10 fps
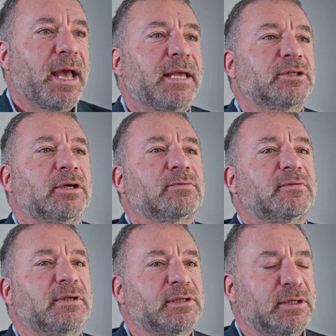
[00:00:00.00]
in terms
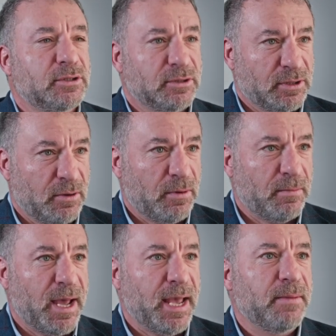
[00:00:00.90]
of decisions that were
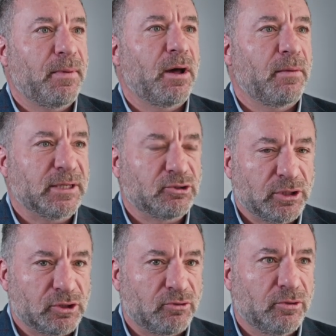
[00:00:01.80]
made,
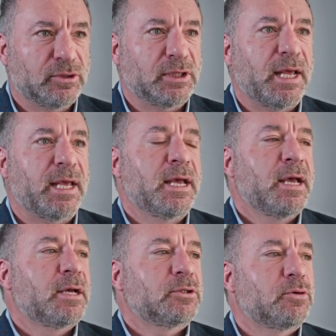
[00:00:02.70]
parliamentary scrutiny,
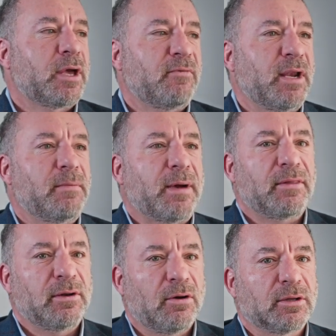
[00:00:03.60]
talking really about
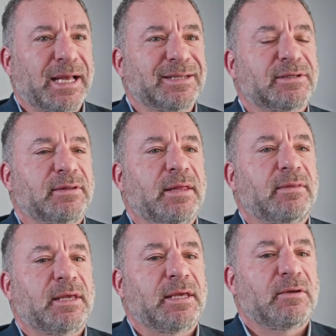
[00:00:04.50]
the lockdowns and
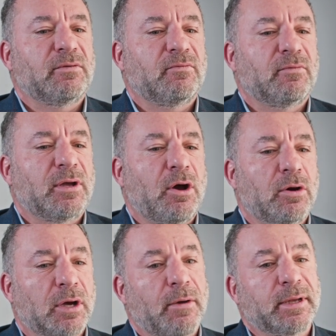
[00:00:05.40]
then the
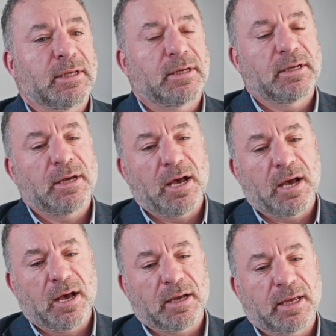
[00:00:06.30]
ongoing
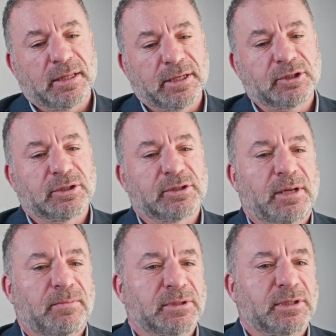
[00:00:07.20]
conditions and
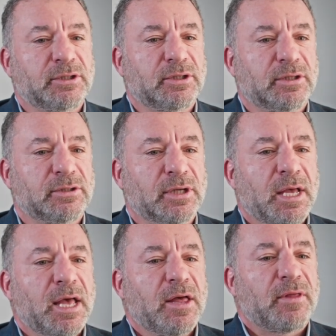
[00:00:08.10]
impositions,
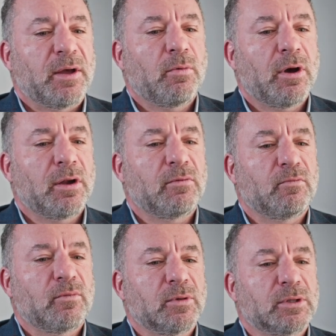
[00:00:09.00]
they
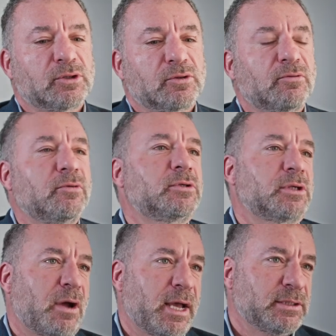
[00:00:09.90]
weren't
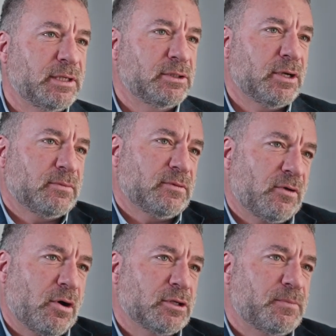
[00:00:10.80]
scrutinised in terms of
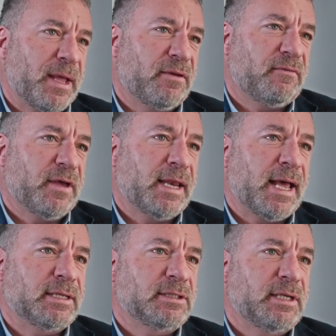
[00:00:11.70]
cost-benefit
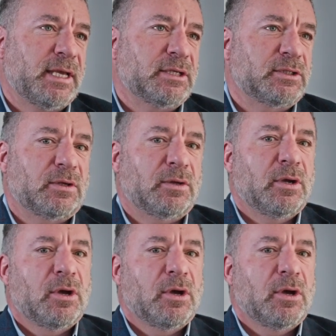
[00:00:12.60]
analysis and